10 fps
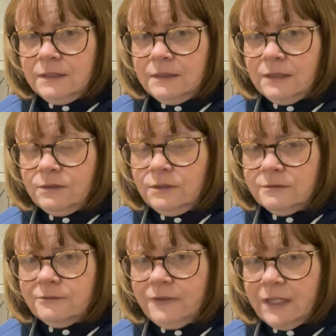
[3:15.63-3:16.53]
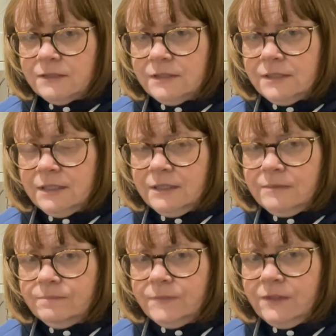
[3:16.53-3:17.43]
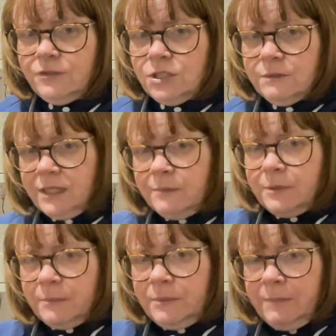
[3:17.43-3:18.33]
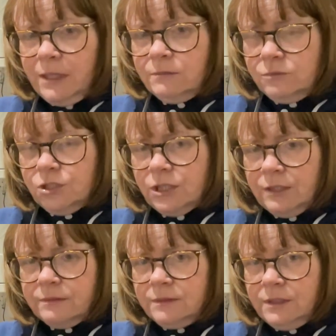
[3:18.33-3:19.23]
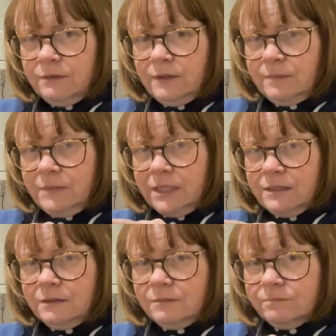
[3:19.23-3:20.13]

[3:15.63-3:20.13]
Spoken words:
they'll cook faster. If you do it in a proper poacher, you know, them little